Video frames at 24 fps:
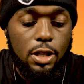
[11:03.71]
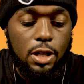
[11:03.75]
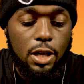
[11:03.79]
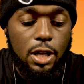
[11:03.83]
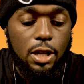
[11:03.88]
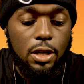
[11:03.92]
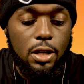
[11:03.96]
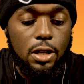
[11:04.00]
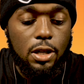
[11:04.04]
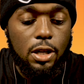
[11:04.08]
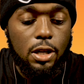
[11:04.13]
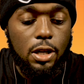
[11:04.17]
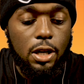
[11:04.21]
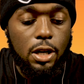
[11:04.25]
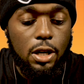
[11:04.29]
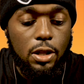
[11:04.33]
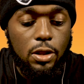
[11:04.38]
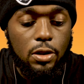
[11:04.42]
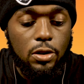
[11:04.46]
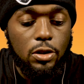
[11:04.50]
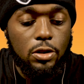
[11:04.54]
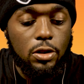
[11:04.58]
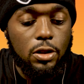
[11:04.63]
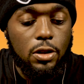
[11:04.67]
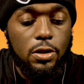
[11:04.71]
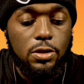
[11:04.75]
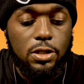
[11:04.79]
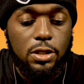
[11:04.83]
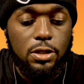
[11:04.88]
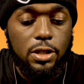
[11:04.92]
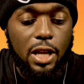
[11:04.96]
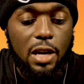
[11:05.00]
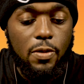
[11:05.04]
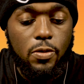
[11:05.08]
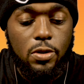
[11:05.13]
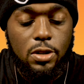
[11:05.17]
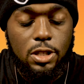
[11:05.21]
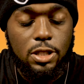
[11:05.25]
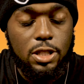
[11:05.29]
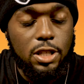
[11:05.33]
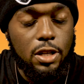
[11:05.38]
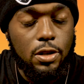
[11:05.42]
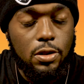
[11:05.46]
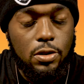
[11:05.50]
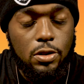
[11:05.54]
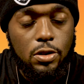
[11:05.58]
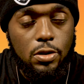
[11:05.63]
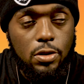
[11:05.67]
And the other girls, if they want to
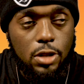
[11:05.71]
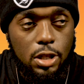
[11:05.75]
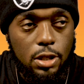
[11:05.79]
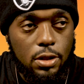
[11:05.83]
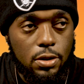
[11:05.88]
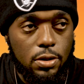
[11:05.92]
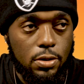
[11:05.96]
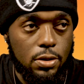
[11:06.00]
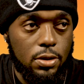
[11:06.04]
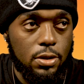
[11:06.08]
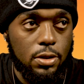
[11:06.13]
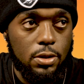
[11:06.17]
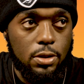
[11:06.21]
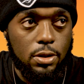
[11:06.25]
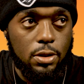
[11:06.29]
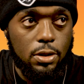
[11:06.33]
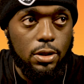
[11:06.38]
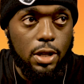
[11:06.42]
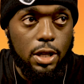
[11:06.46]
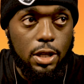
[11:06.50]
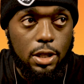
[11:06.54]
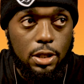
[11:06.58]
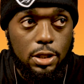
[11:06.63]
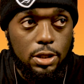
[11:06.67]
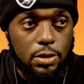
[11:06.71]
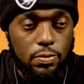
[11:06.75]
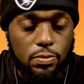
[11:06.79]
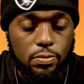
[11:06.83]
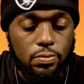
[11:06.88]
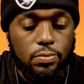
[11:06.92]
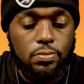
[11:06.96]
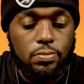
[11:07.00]
still do it, they could